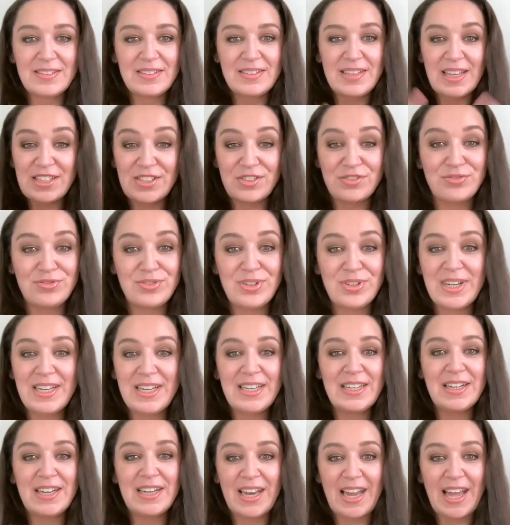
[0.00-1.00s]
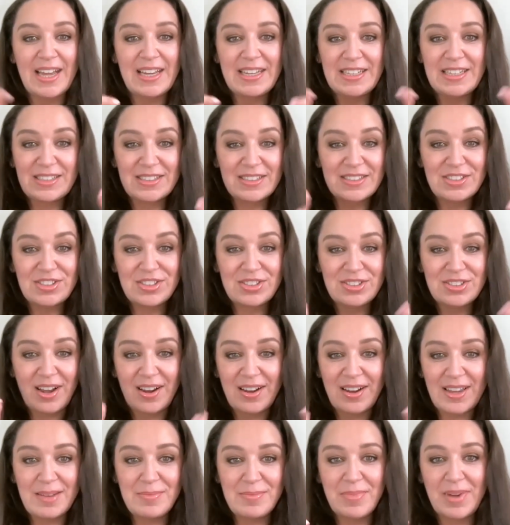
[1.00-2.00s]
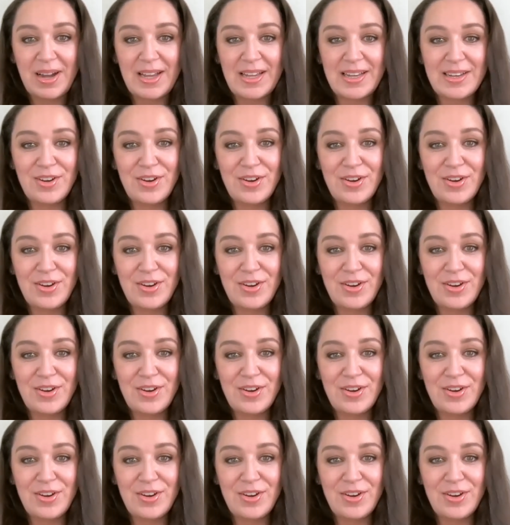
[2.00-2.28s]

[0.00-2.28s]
that's really like stuck in my